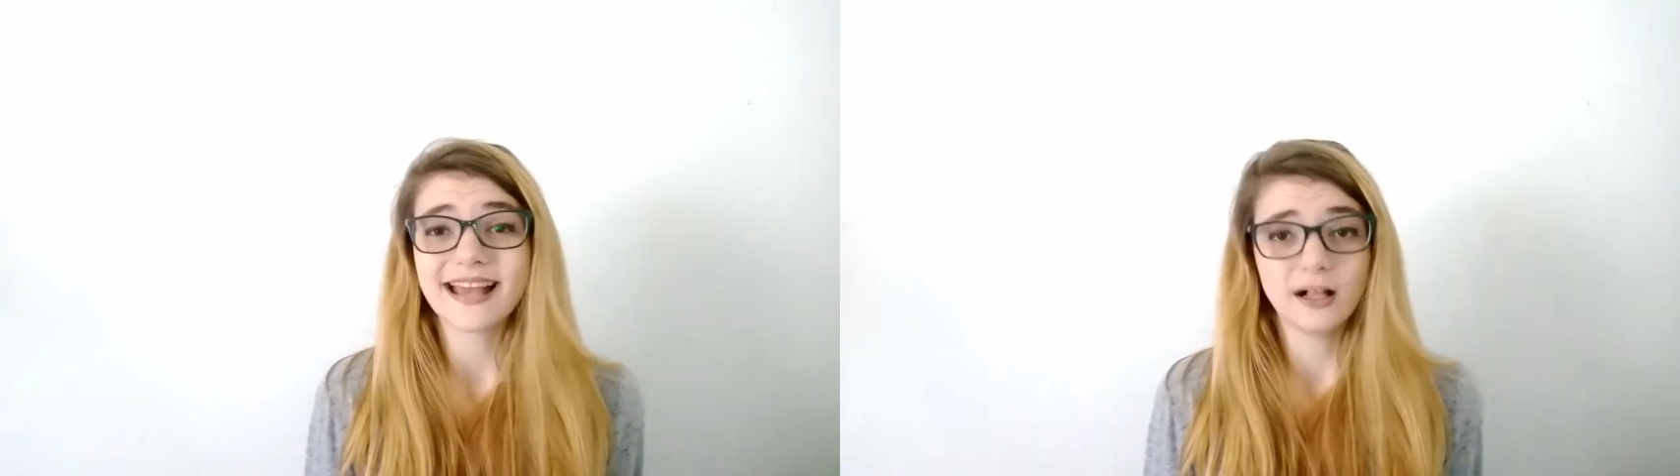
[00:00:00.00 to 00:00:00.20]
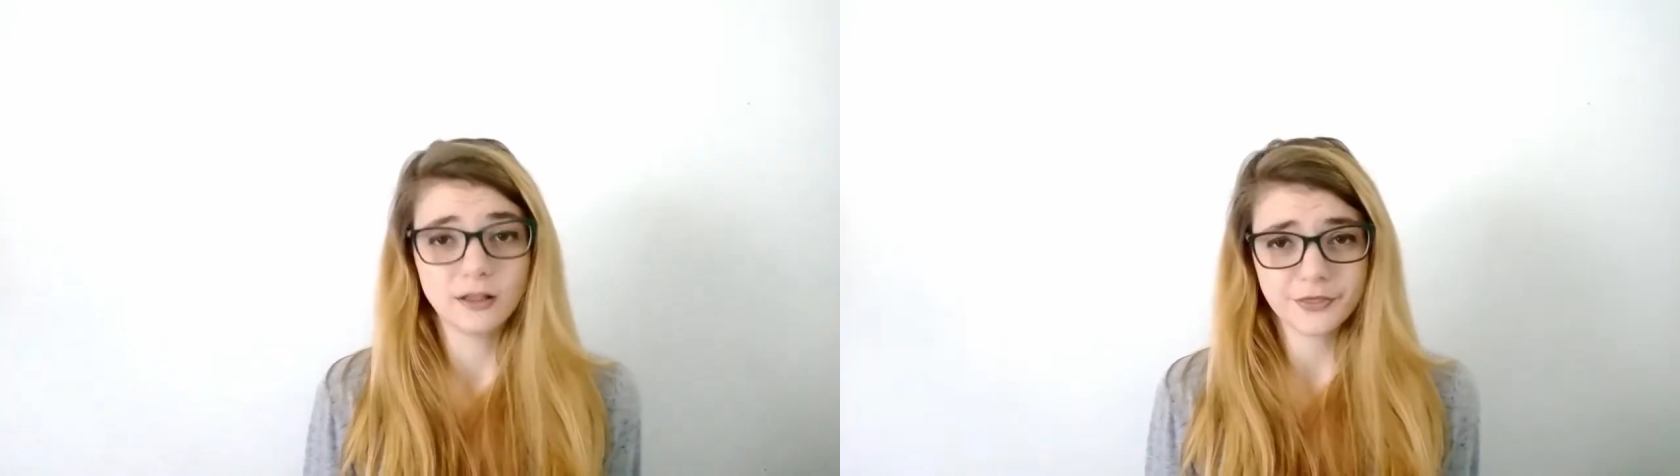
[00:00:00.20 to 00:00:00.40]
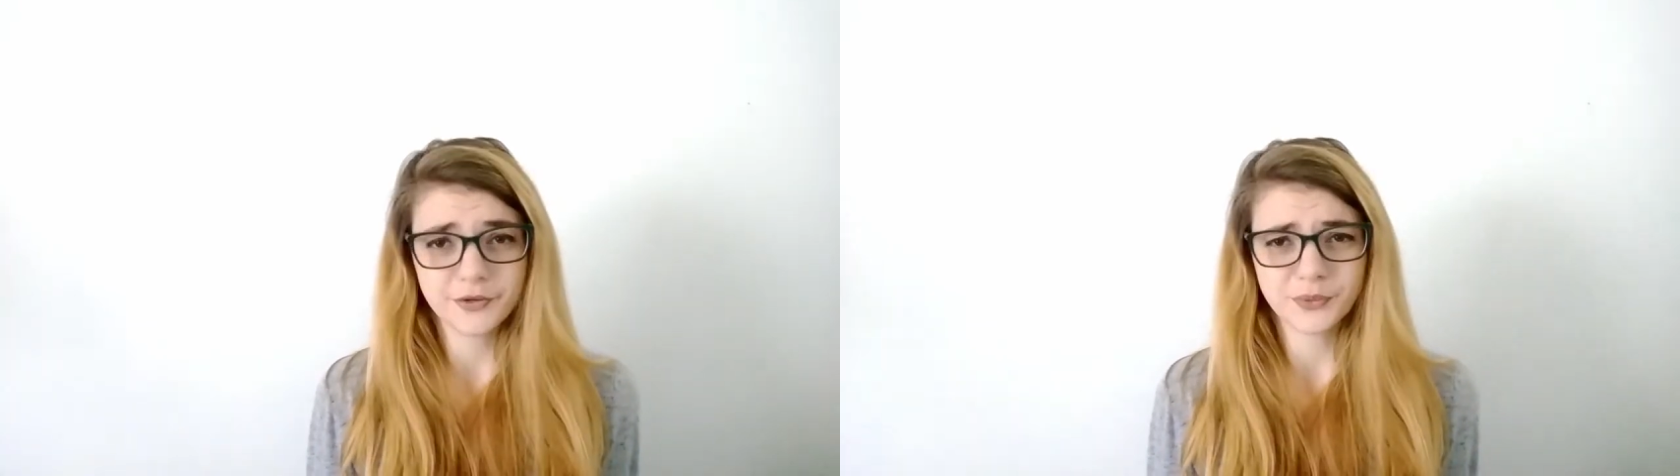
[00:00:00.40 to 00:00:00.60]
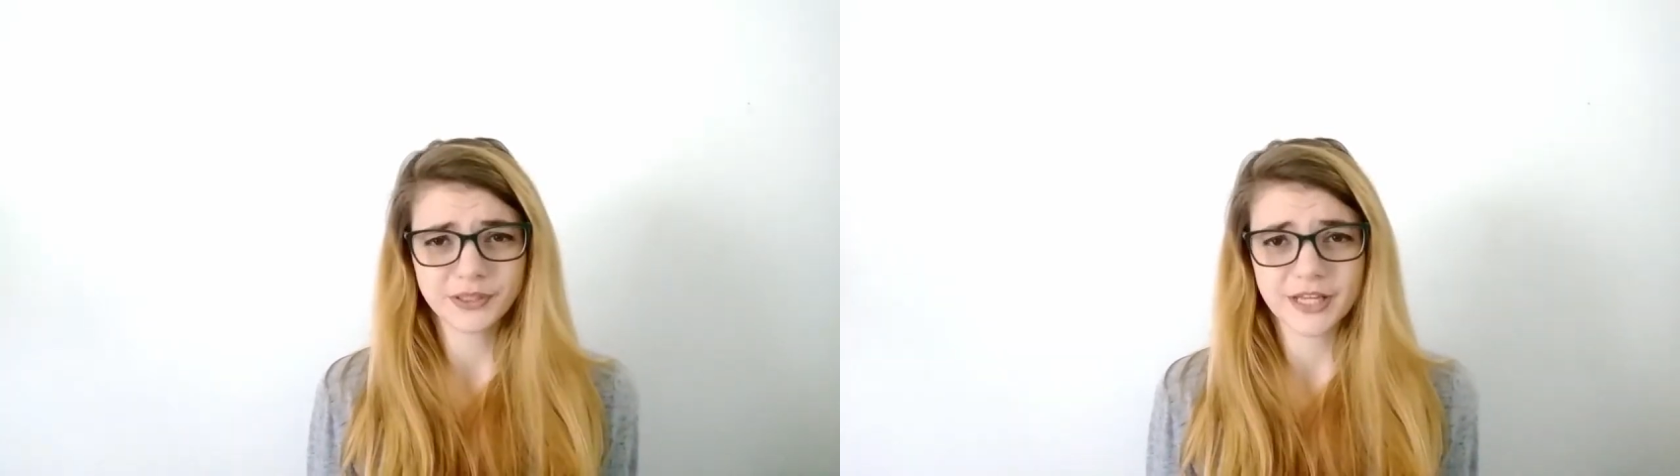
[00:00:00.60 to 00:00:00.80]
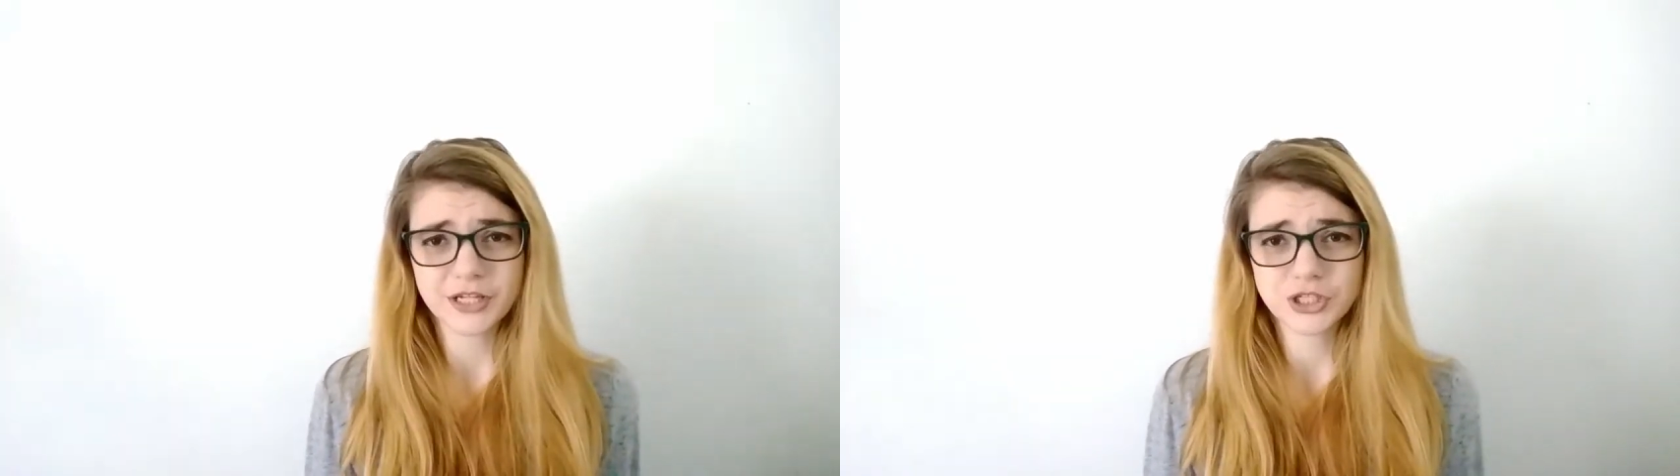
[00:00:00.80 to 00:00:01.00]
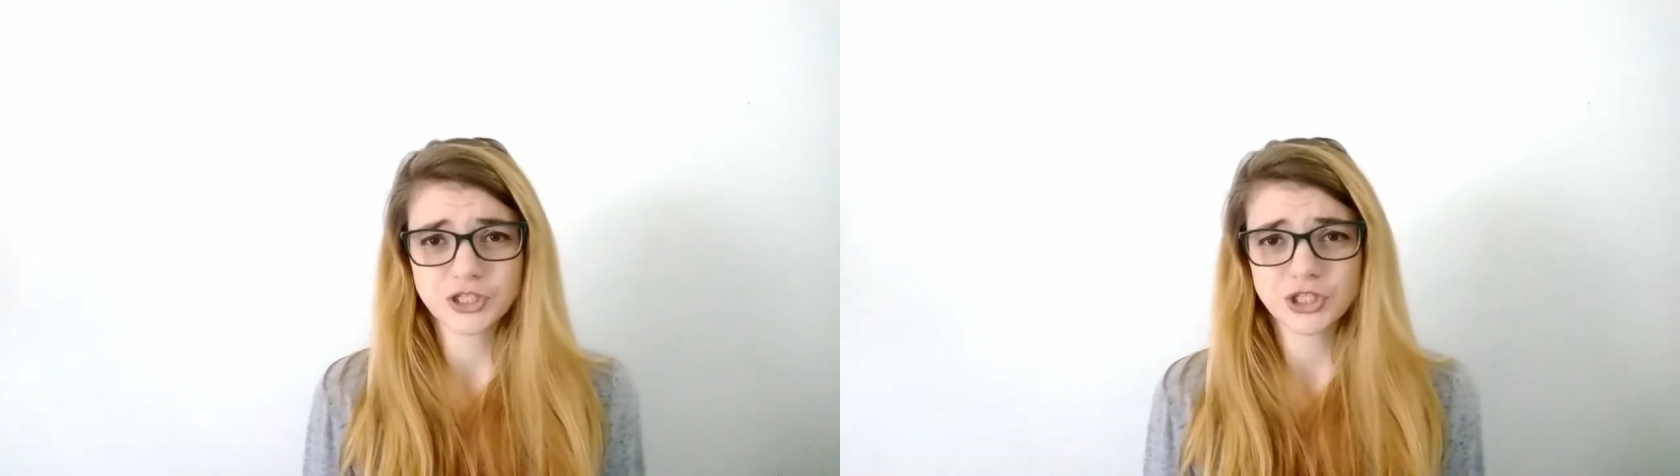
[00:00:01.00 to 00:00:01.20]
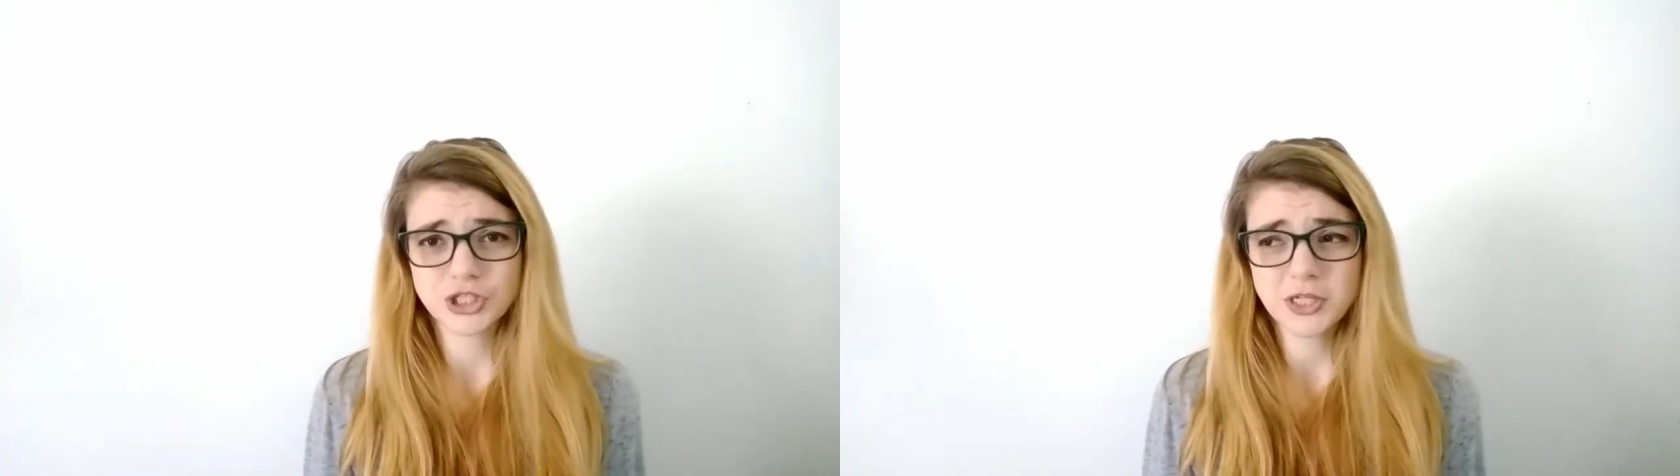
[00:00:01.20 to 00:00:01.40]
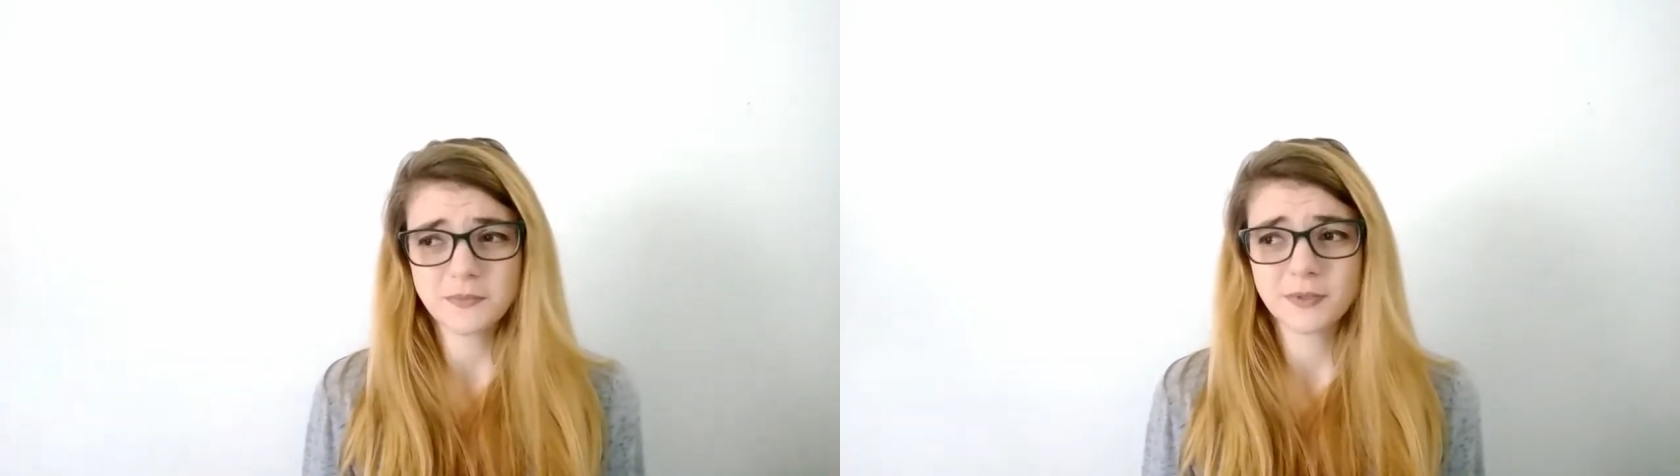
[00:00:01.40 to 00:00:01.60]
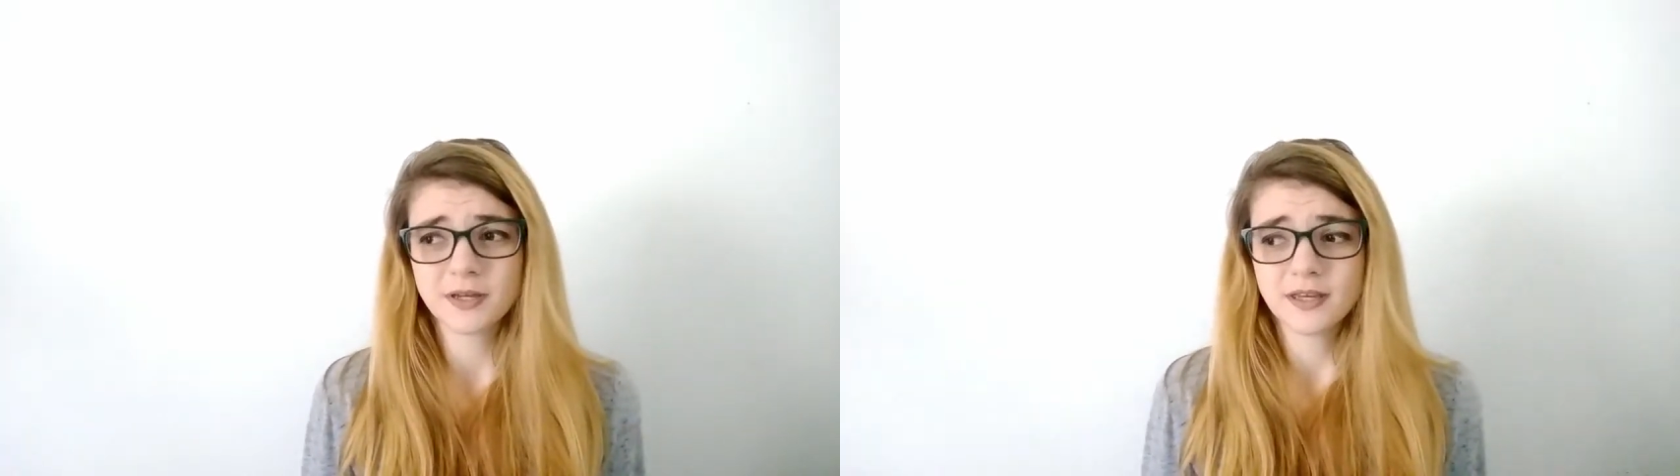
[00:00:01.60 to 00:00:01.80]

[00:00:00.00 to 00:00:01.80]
healthy relationship